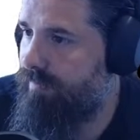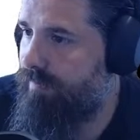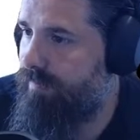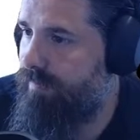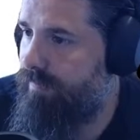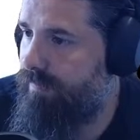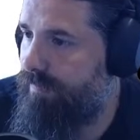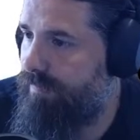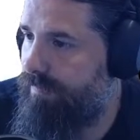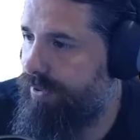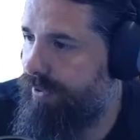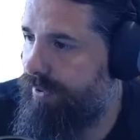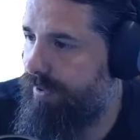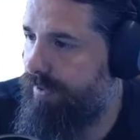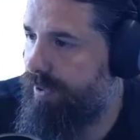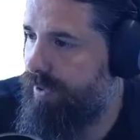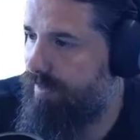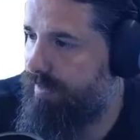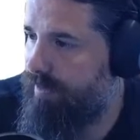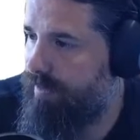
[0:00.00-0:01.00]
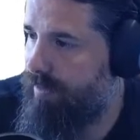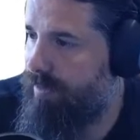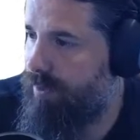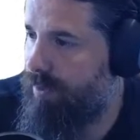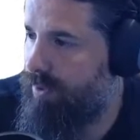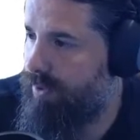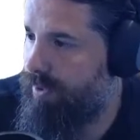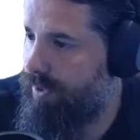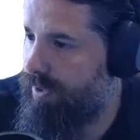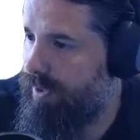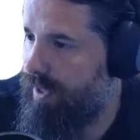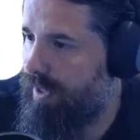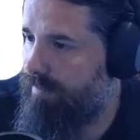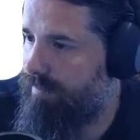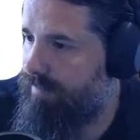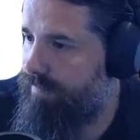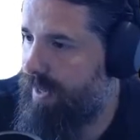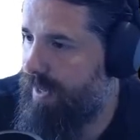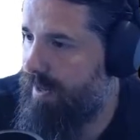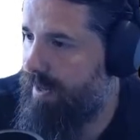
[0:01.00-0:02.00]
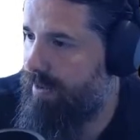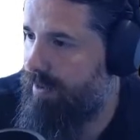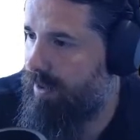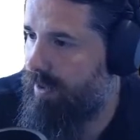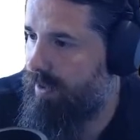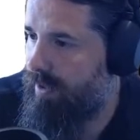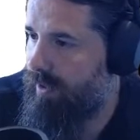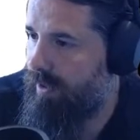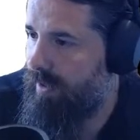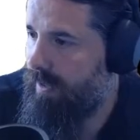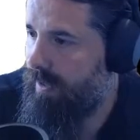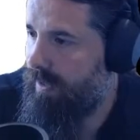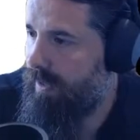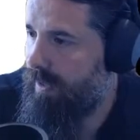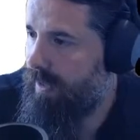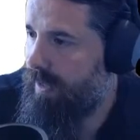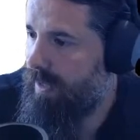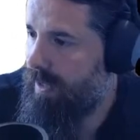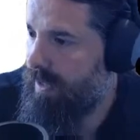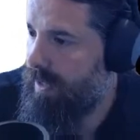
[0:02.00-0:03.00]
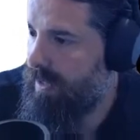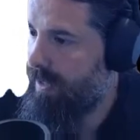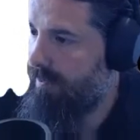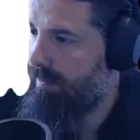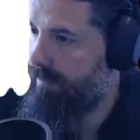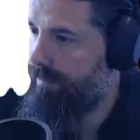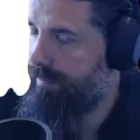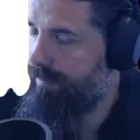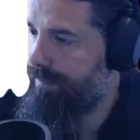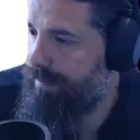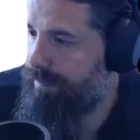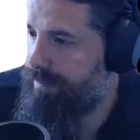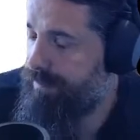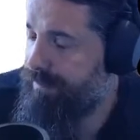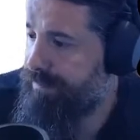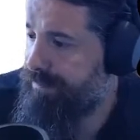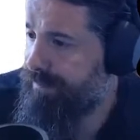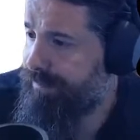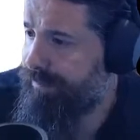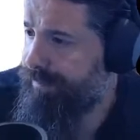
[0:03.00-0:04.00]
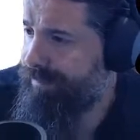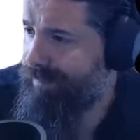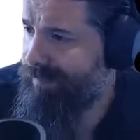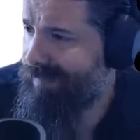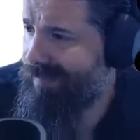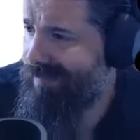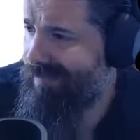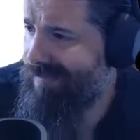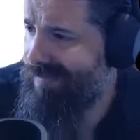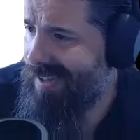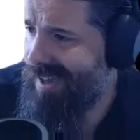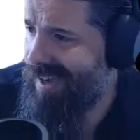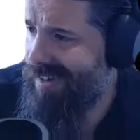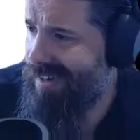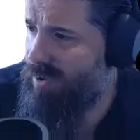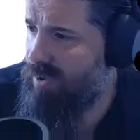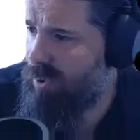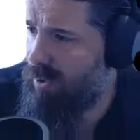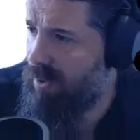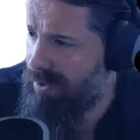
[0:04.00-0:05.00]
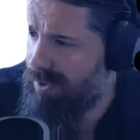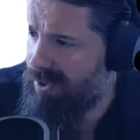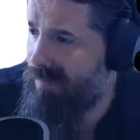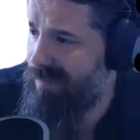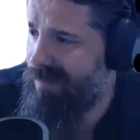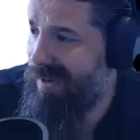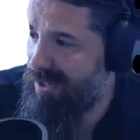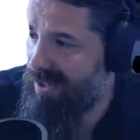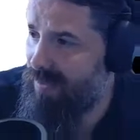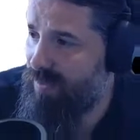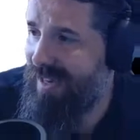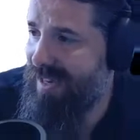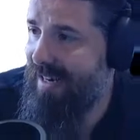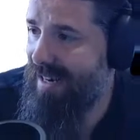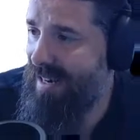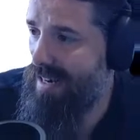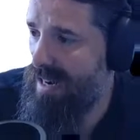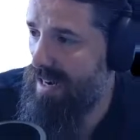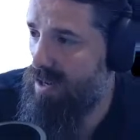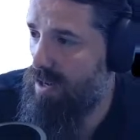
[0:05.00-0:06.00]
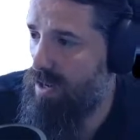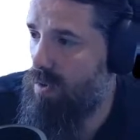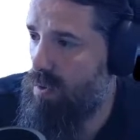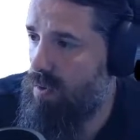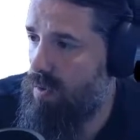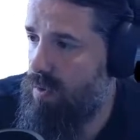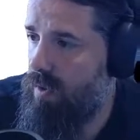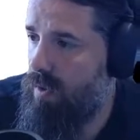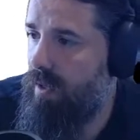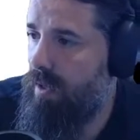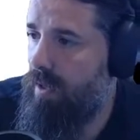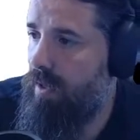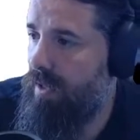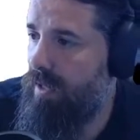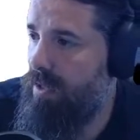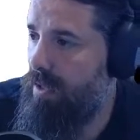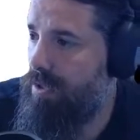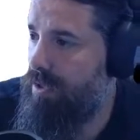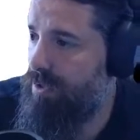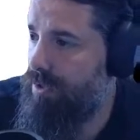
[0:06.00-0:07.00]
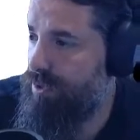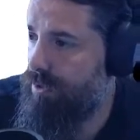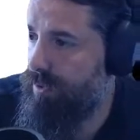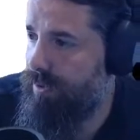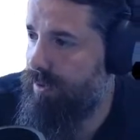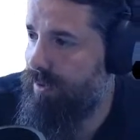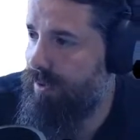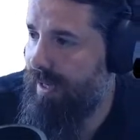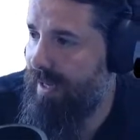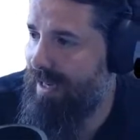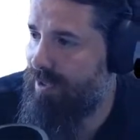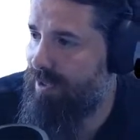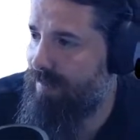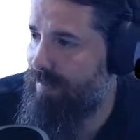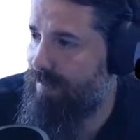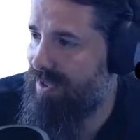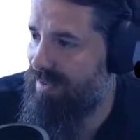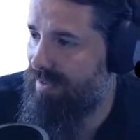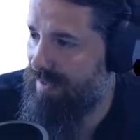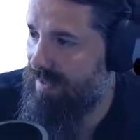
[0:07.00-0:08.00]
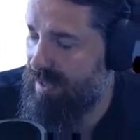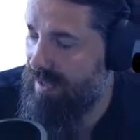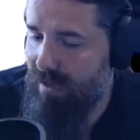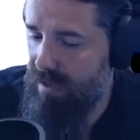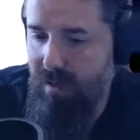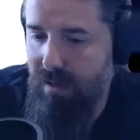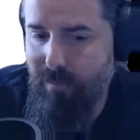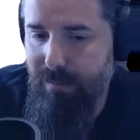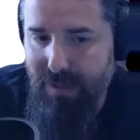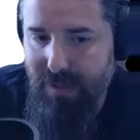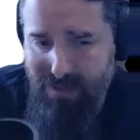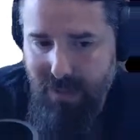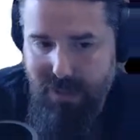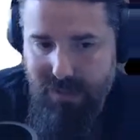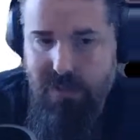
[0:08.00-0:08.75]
previously reported error, and also means we can now install a specific commit.